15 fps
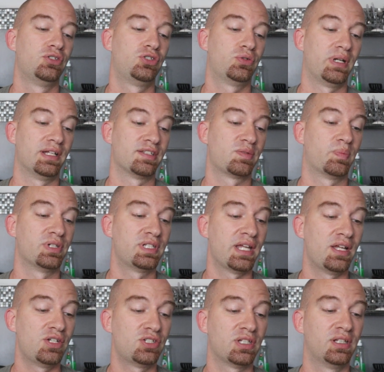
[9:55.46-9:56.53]

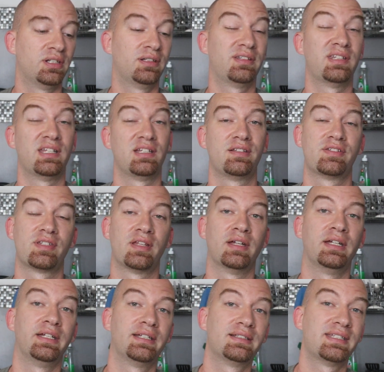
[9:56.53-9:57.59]
Transportation, things
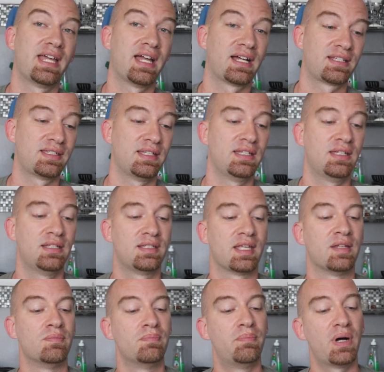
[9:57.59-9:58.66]
like taxis
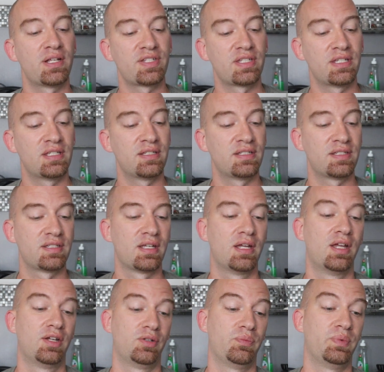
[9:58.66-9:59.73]
and buses,
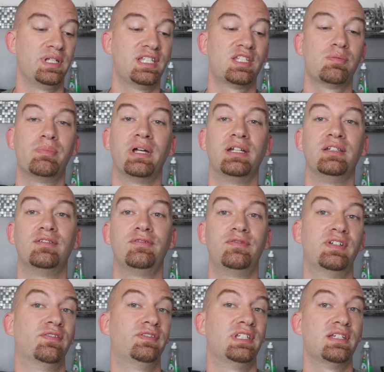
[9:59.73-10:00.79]
we spent
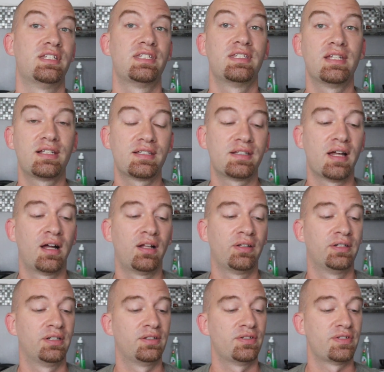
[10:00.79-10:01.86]

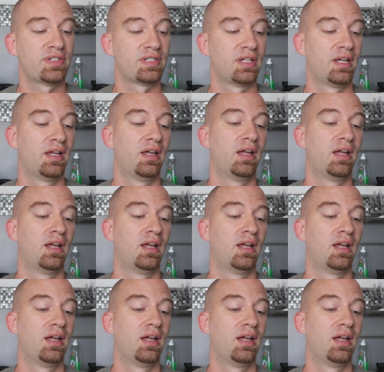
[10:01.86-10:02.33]
$56.